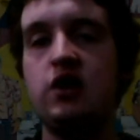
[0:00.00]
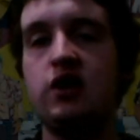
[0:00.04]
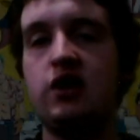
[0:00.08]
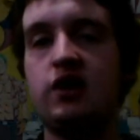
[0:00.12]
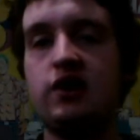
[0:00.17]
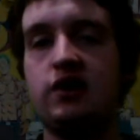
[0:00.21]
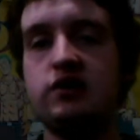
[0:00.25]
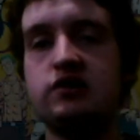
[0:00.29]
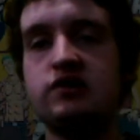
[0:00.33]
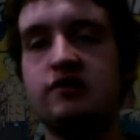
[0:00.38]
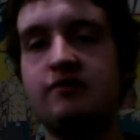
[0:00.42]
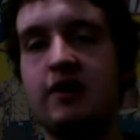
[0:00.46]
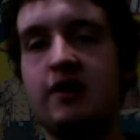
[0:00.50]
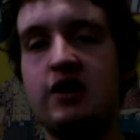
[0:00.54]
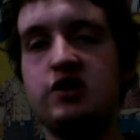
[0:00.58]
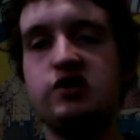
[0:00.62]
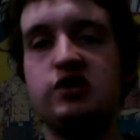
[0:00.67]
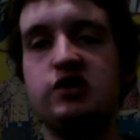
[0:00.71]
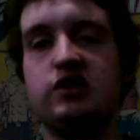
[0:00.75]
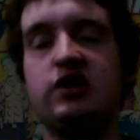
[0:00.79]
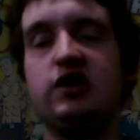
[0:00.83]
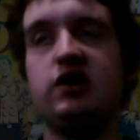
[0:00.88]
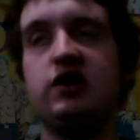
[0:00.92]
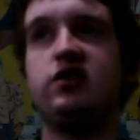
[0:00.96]
customize
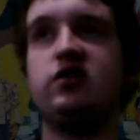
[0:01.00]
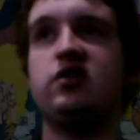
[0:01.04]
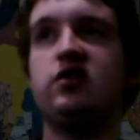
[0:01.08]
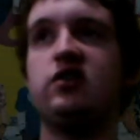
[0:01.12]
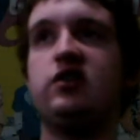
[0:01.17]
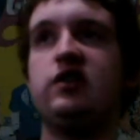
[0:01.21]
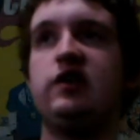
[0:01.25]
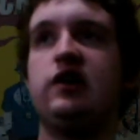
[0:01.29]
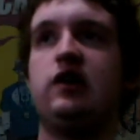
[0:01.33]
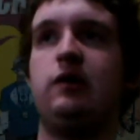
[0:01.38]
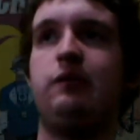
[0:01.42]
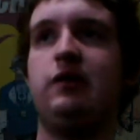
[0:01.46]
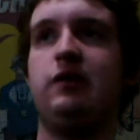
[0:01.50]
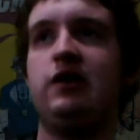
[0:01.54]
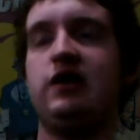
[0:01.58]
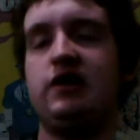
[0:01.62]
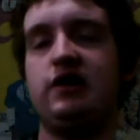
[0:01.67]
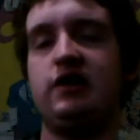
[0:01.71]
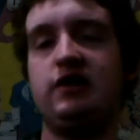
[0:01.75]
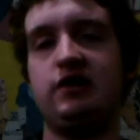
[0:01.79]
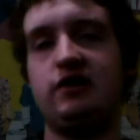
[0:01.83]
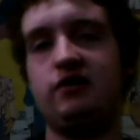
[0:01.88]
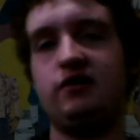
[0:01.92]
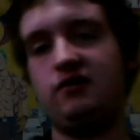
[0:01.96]
your character a little
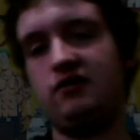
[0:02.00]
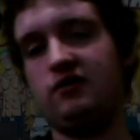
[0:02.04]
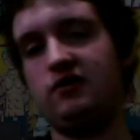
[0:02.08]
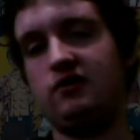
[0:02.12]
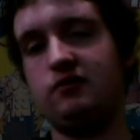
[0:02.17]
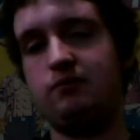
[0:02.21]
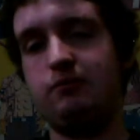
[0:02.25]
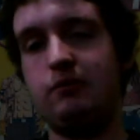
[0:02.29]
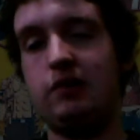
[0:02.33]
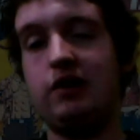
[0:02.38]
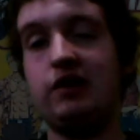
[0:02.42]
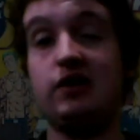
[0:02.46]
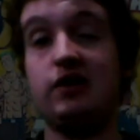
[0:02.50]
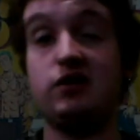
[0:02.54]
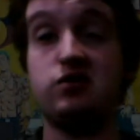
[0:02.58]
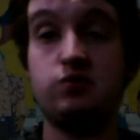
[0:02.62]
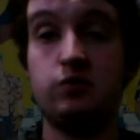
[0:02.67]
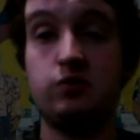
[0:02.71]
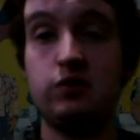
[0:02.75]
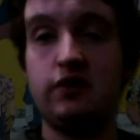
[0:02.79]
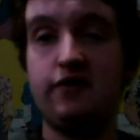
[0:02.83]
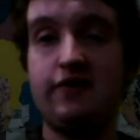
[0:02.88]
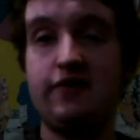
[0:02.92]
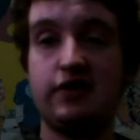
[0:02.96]
bit, but it doesn't
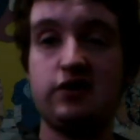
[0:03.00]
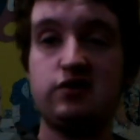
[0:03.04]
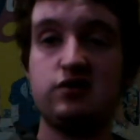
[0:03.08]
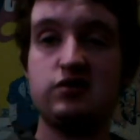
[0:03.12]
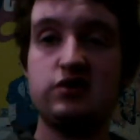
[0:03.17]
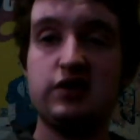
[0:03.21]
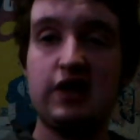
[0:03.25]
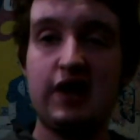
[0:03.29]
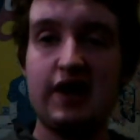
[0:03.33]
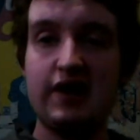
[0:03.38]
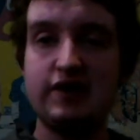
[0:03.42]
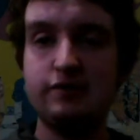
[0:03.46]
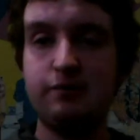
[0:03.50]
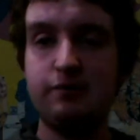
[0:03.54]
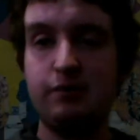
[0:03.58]
really affect your stats.